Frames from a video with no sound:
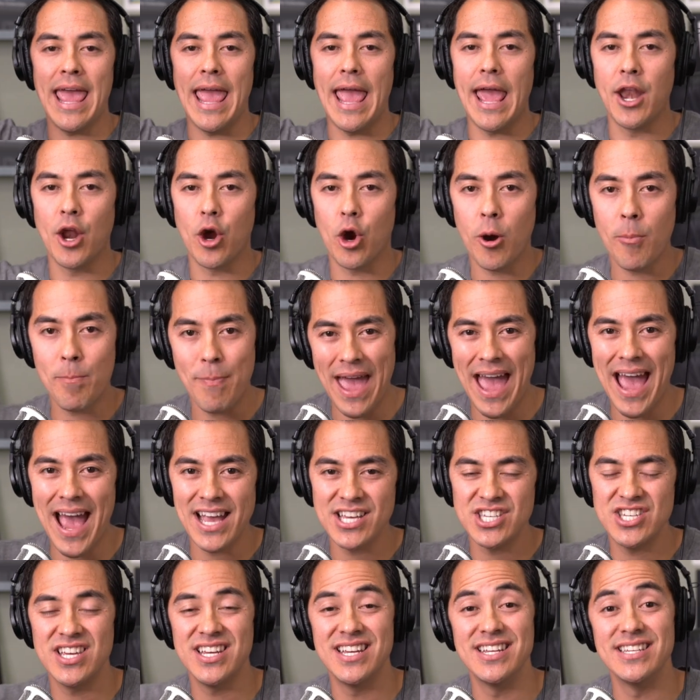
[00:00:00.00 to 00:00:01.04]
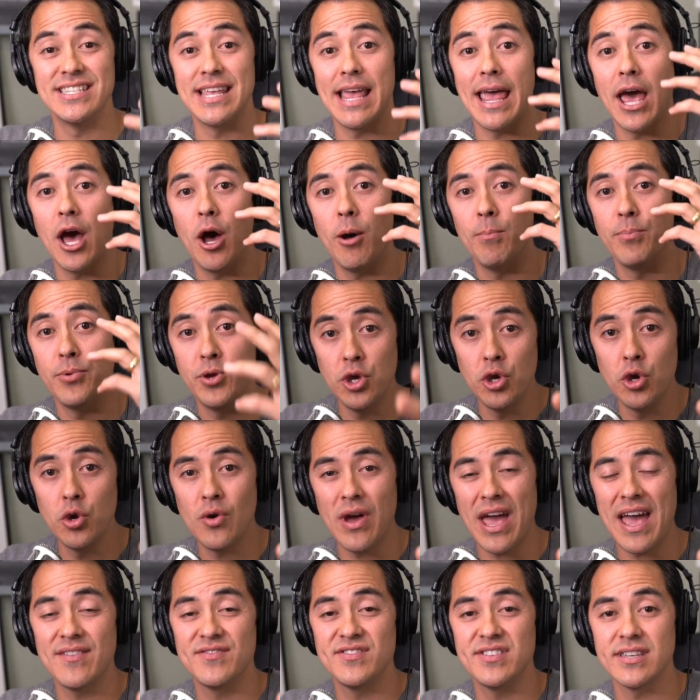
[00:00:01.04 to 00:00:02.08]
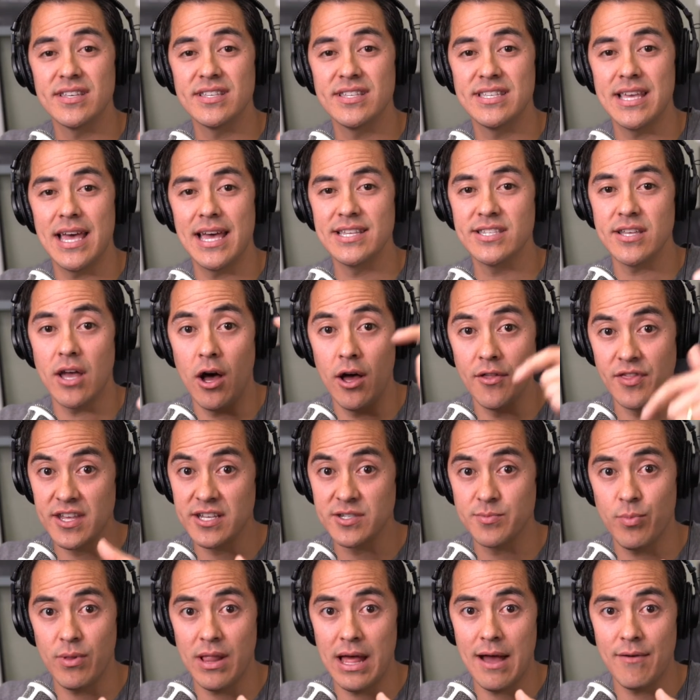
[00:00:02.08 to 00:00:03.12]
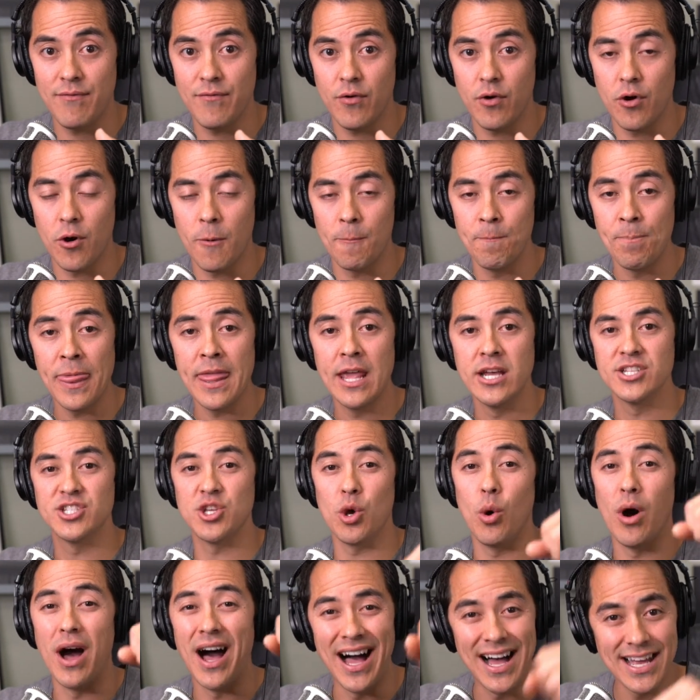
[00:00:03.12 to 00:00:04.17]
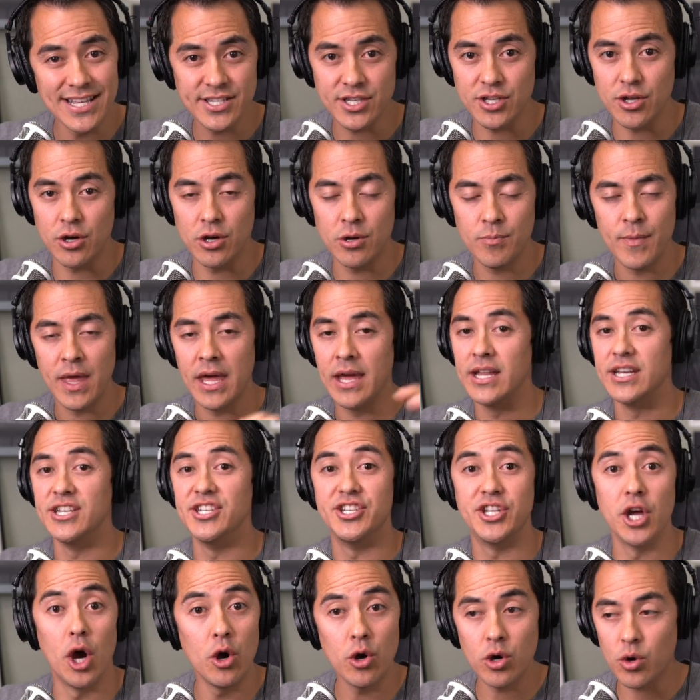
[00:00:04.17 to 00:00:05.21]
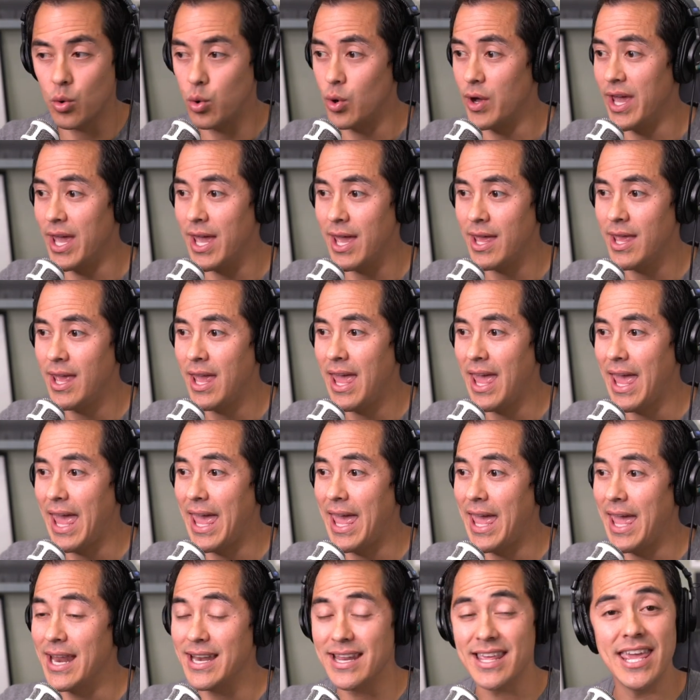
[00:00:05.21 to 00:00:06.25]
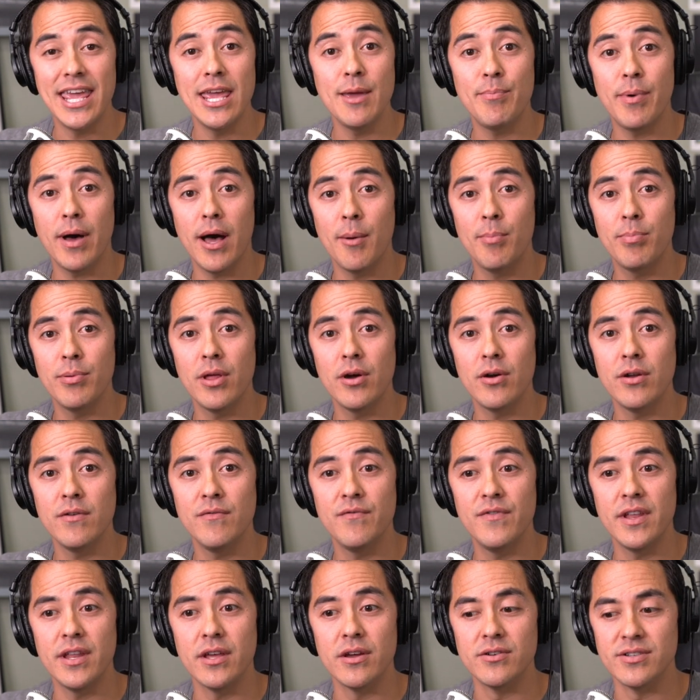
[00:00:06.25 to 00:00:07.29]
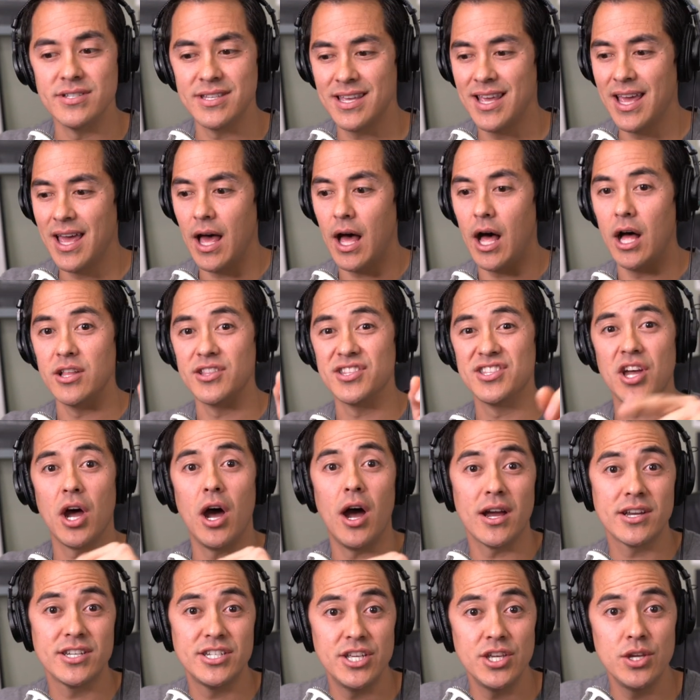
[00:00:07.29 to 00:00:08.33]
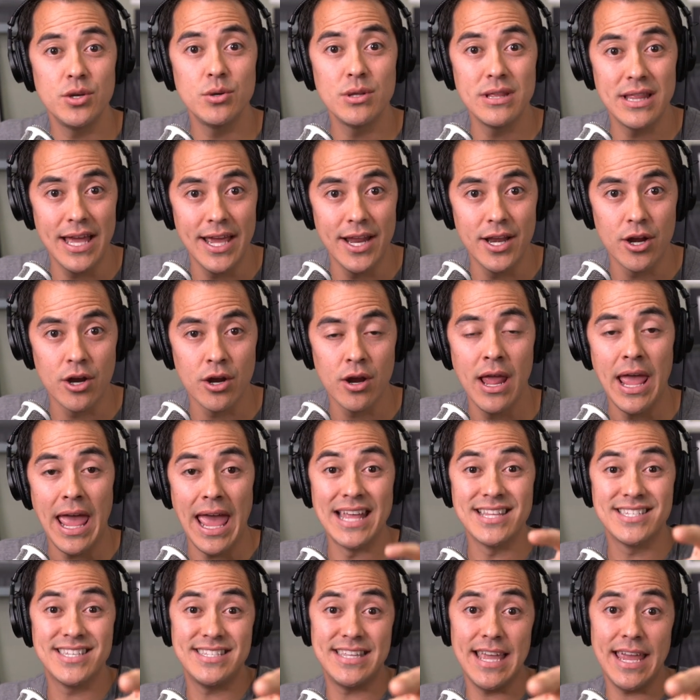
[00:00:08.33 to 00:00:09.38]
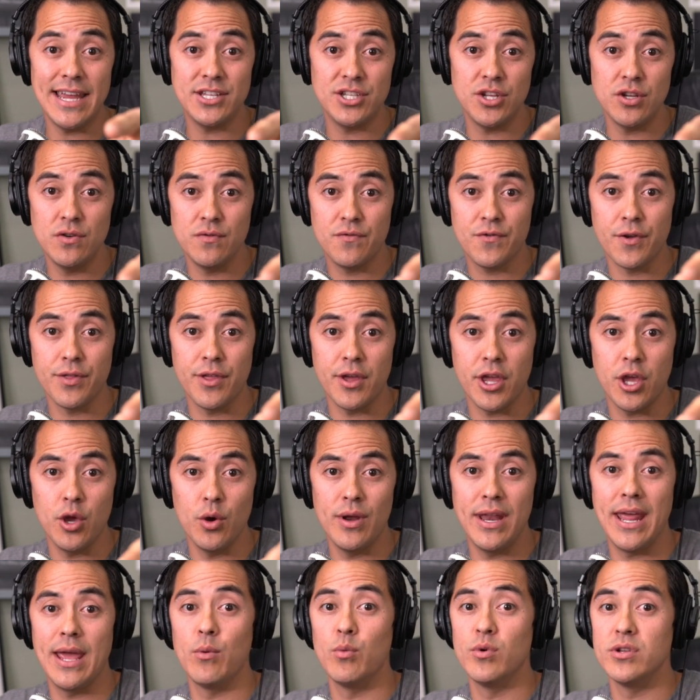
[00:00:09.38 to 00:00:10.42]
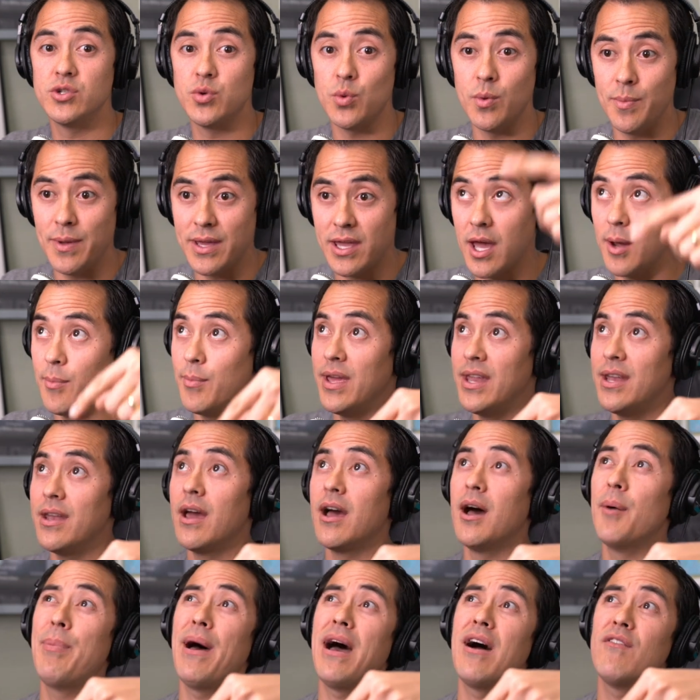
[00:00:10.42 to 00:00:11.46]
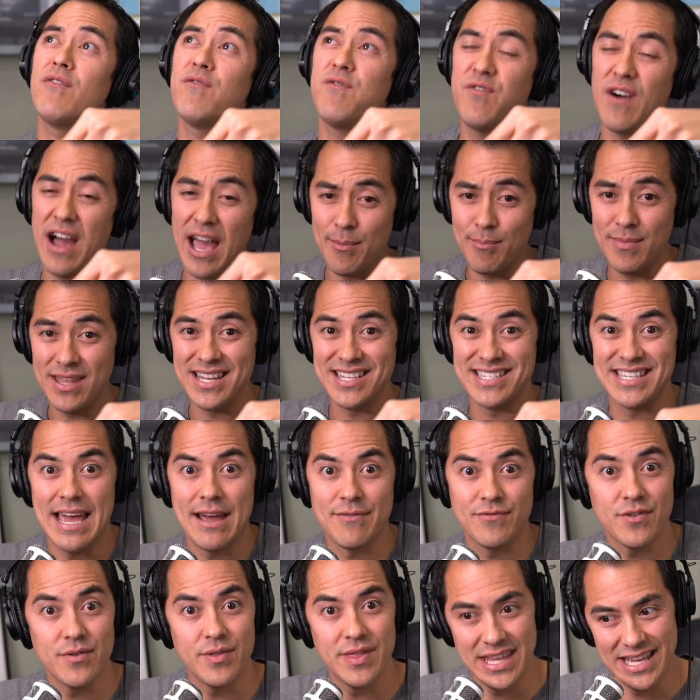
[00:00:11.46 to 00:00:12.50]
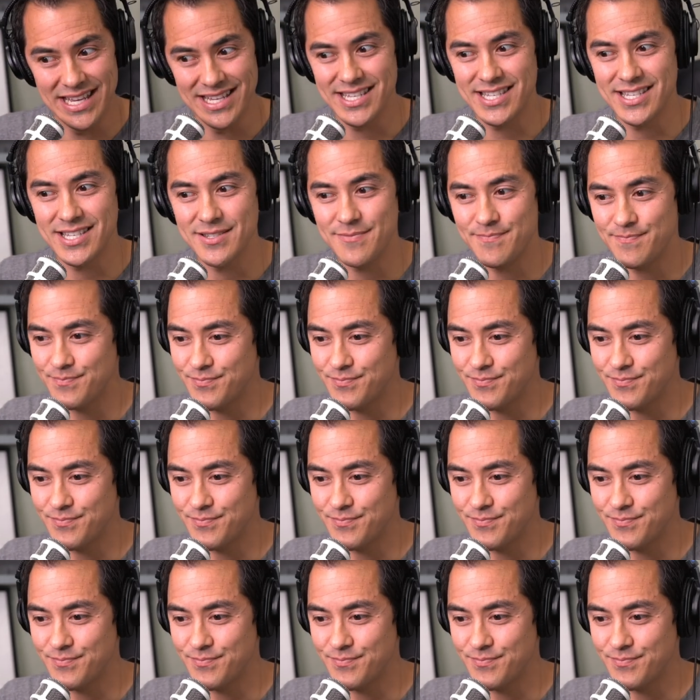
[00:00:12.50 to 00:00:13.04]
and our passion is to help you have success on this platform. So hustle, don't quit, and keep uploading videos. I'll talk to you later, and stay tuned for the Q&A, which will be coming about five minutes after this.